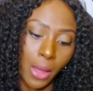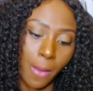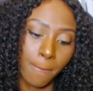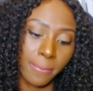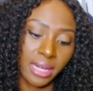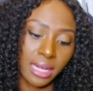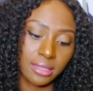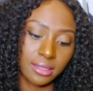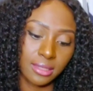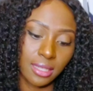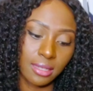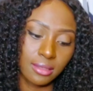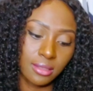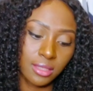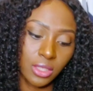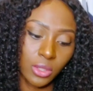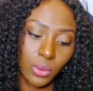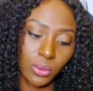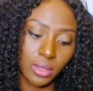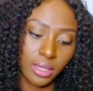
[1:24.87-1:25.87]
But I say
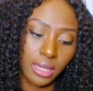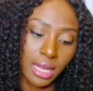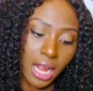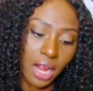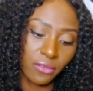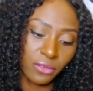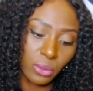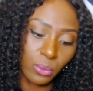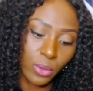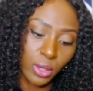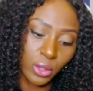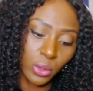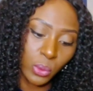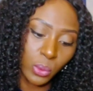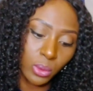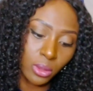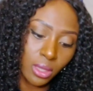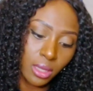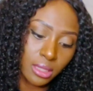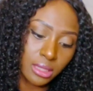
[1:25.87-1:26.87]
to you that everyone
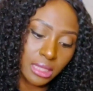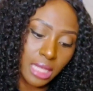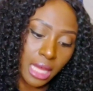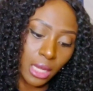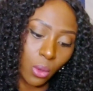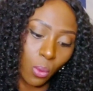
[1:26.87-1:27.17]
who looks at